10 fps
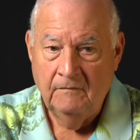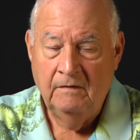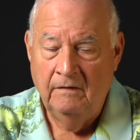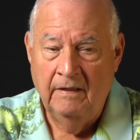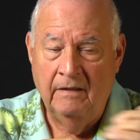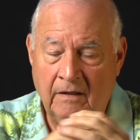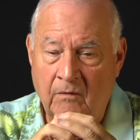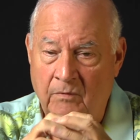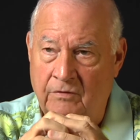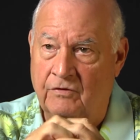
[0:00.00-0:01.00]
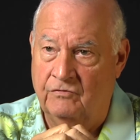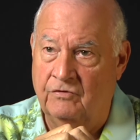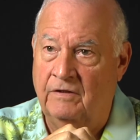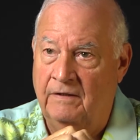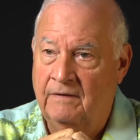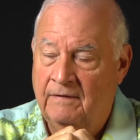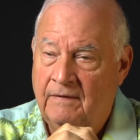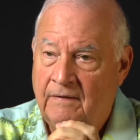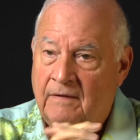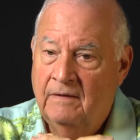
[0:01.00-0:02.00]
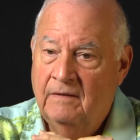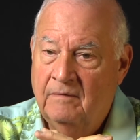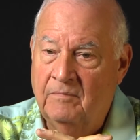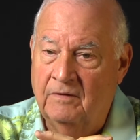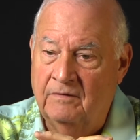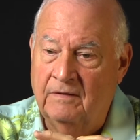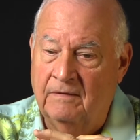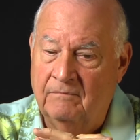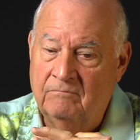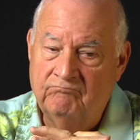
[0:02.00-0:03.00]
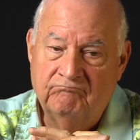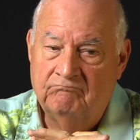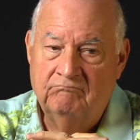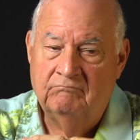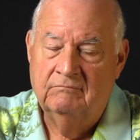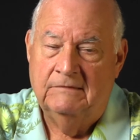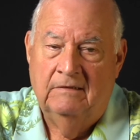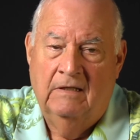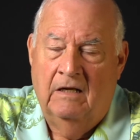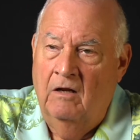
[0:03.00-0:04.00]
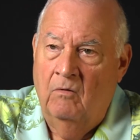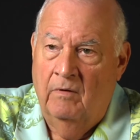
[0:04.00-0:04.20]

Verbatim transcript: then uh, we'll just see. But uh, got a long